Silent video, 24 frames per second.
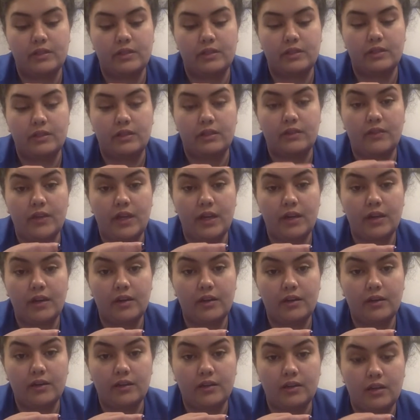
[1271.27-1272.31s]
of air.
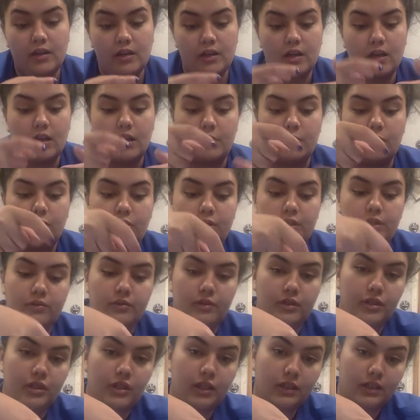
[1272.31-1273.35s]
I'm going to
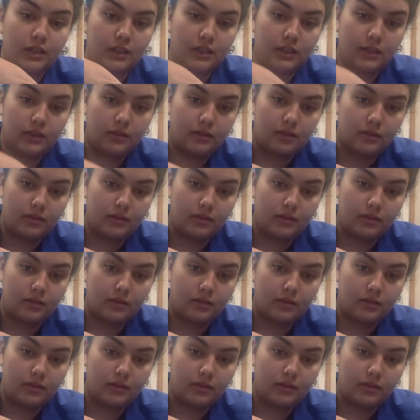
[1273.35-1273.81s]
inject it